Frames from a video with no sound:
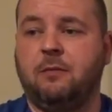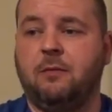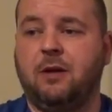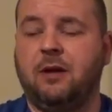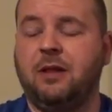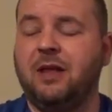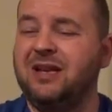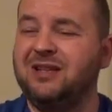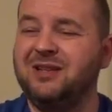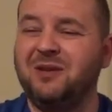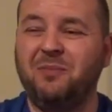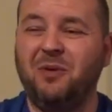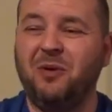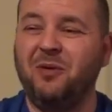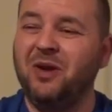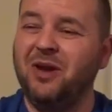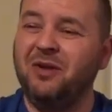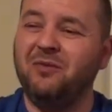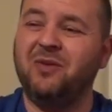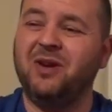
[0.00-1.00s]
that's
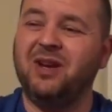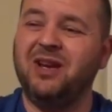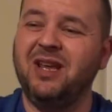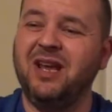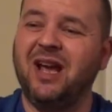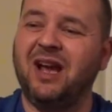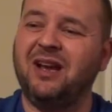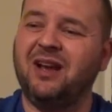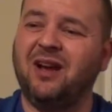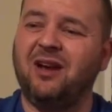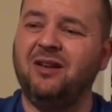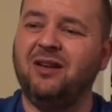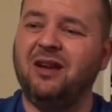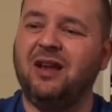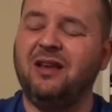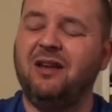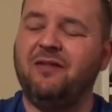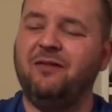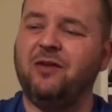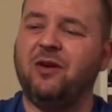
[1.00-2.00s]
about it. Really, I
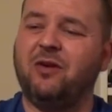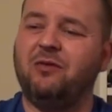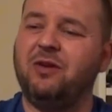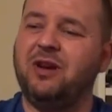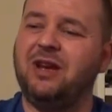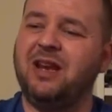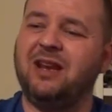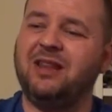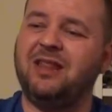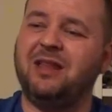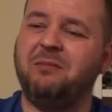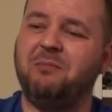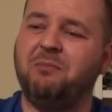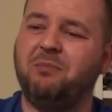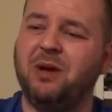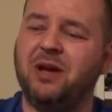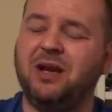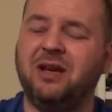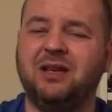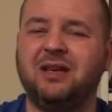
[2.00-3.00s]
haven't got really anything
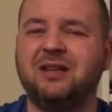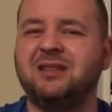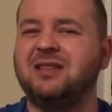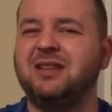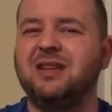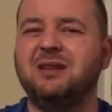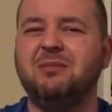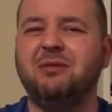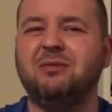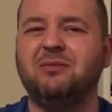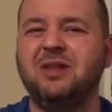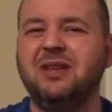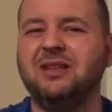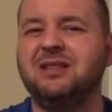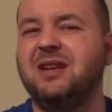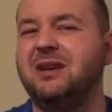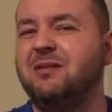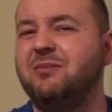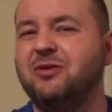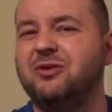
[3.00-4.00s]
big to say about
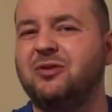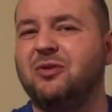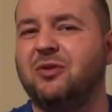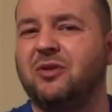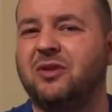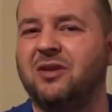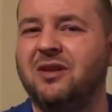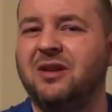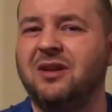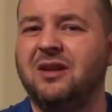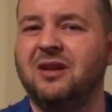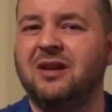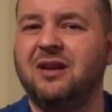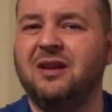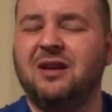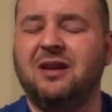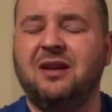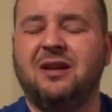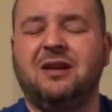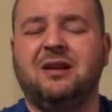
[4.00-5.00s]
this episode.
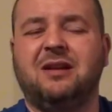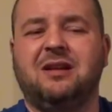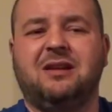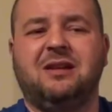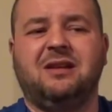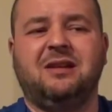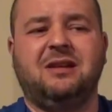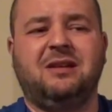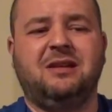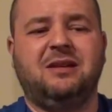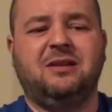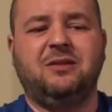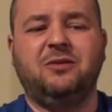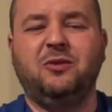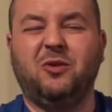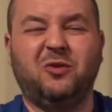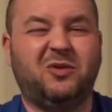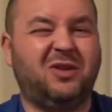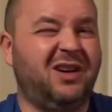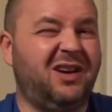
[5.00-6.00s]

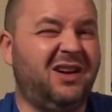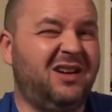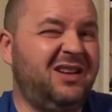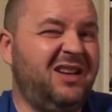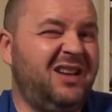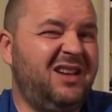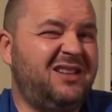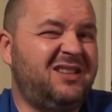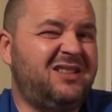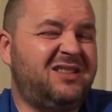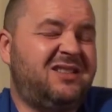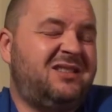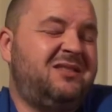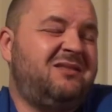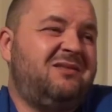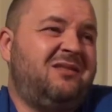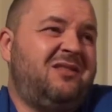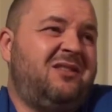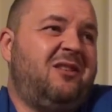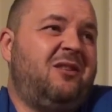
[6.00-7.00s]
No
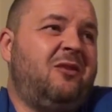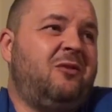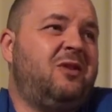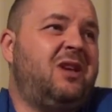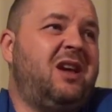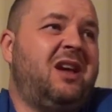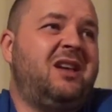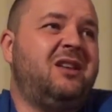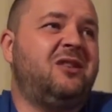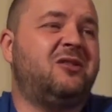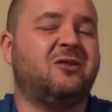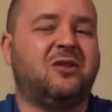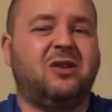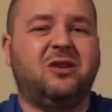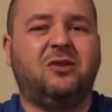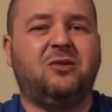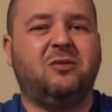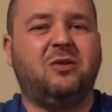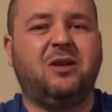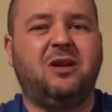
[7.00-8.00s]
TARDIS. Okay, so
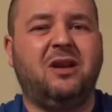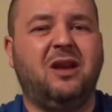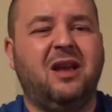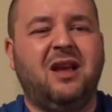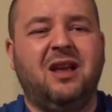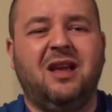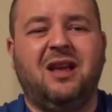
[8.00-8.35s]
they're doing